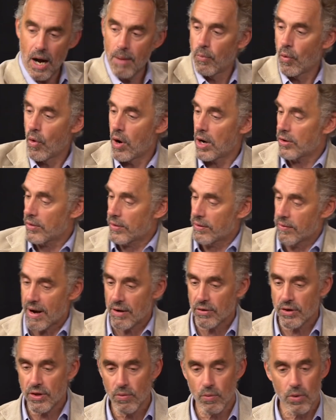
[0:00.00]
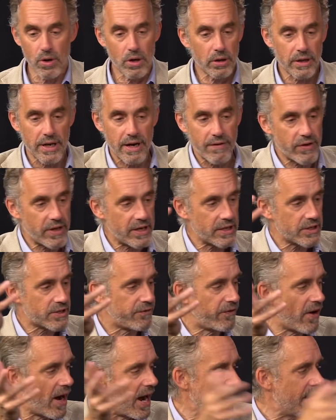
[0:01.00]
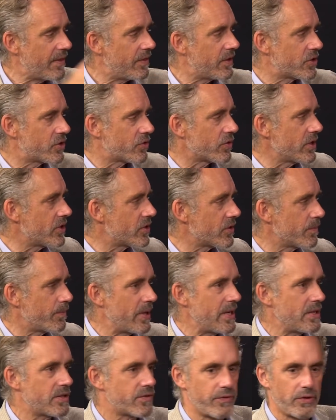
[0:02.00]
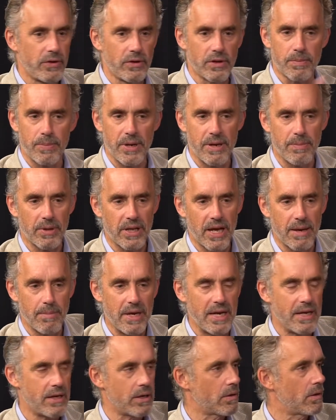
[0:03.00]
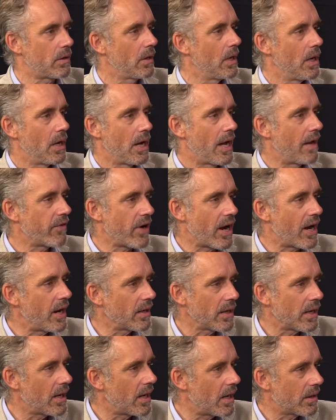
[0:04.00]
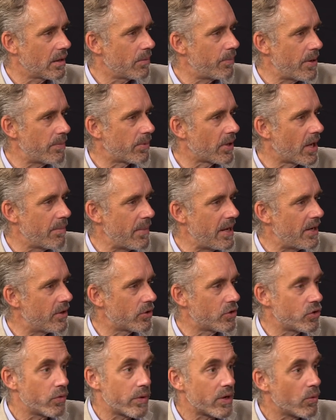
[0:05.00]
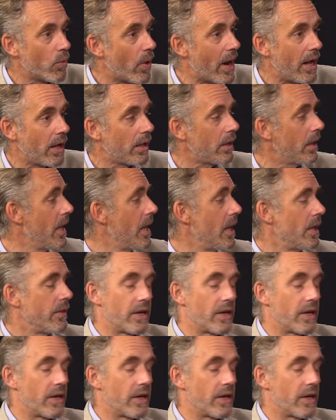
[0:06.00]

I'm wandering around in the world and everything's fine. The streets are peaceful. The people I meet are every the people I meet are doing well.